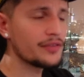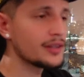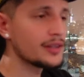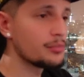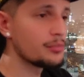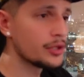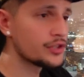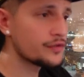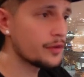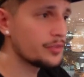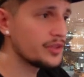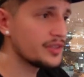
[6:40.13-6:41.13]
bullish for
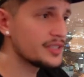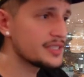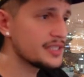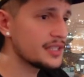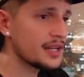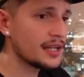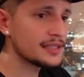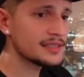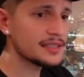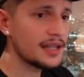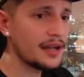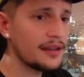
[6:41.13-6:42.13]
BTC guys
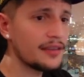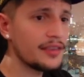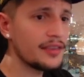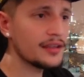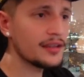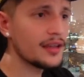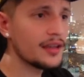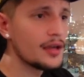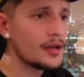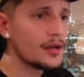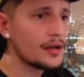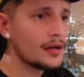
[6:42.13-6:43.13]
I think
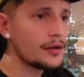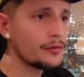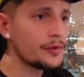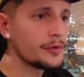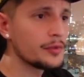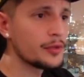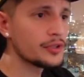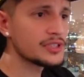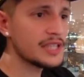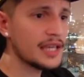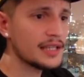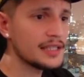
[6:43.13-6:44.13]
we will most
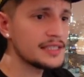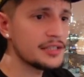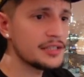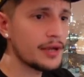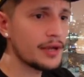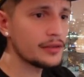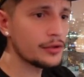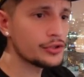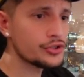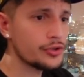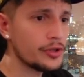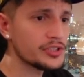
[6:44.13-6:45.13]
likely see right now
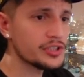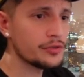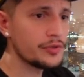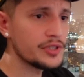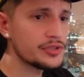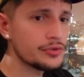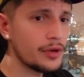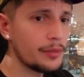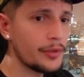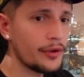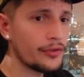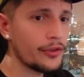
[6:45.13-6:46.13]
short squeeze to
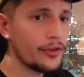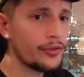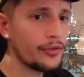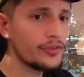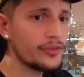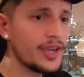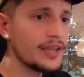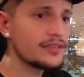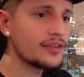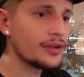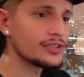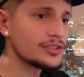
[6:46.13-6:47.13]
about
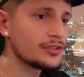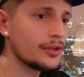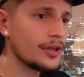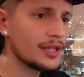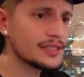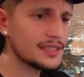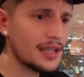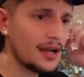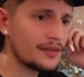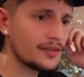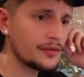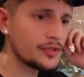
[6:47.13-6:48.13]
$38,000
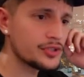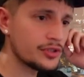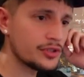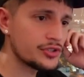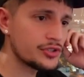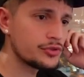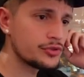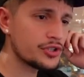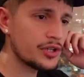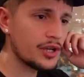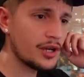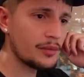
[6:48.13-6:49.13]
after we saw this huge
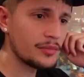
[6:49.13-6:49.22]
um,